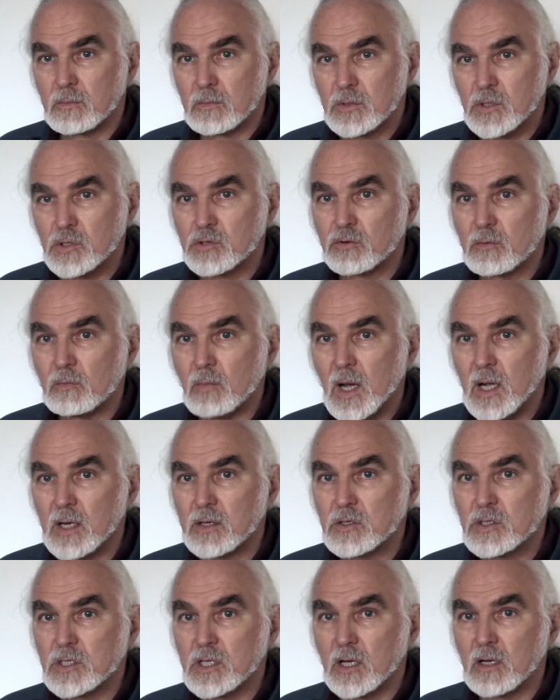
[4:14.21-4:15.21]
just
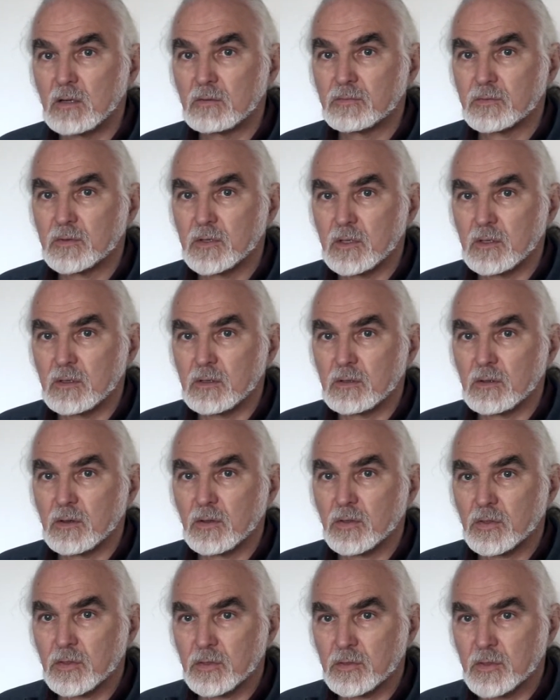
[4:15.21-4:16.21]
remind yourself that
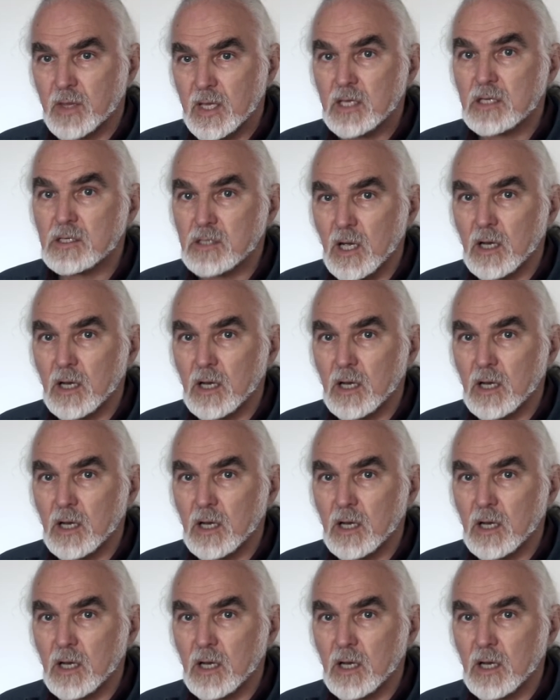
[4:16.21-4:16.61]
things